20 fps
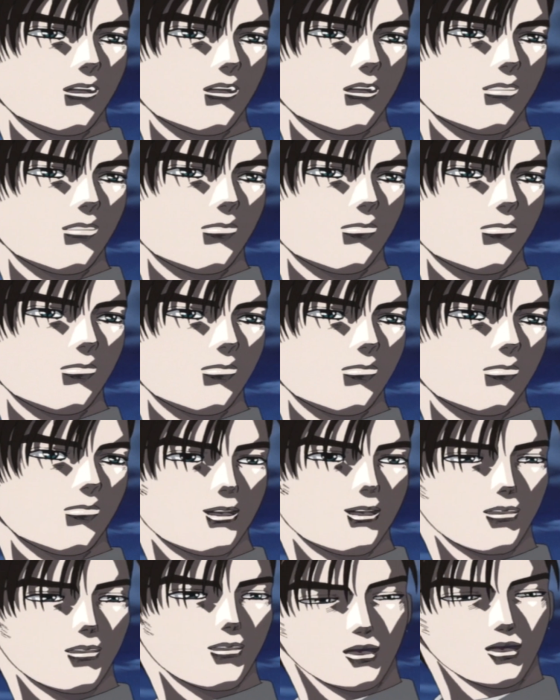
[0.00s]
ever could
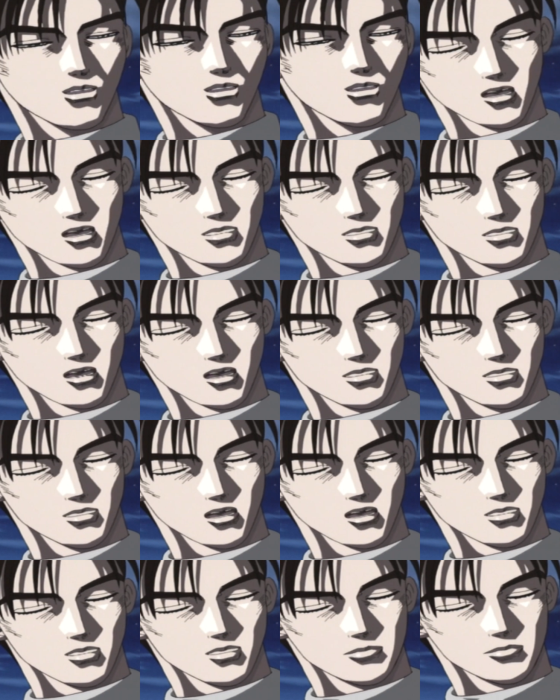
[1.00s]
when it comes to entering
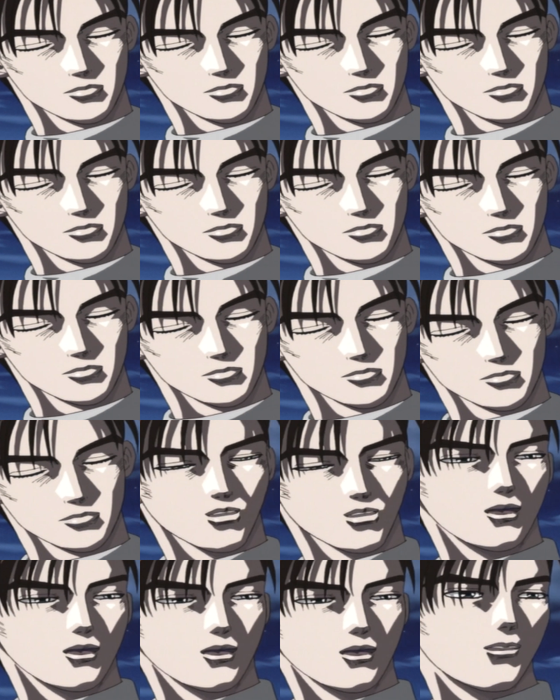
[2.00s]
corners.
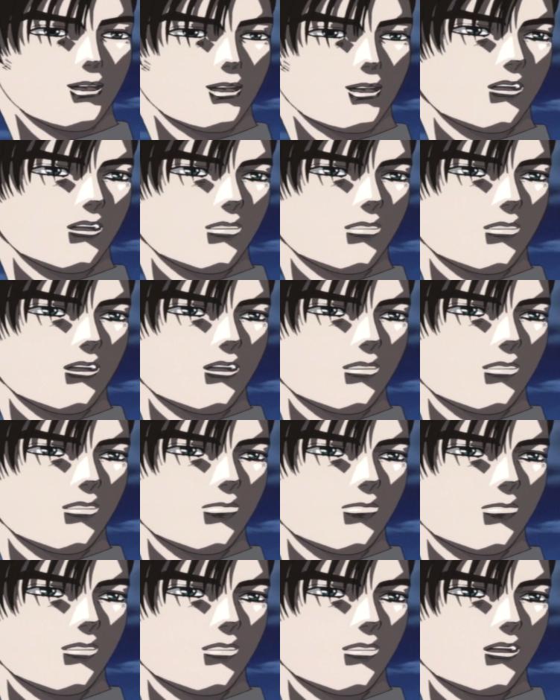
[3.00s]
Cars like this are the
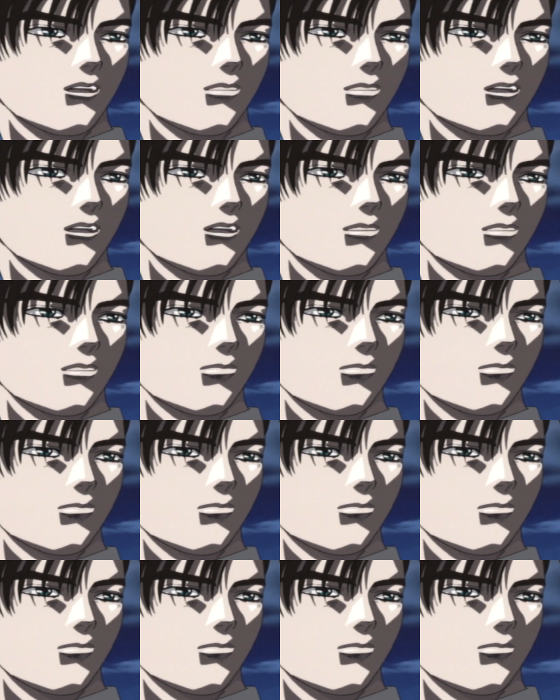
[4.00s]
best on the road.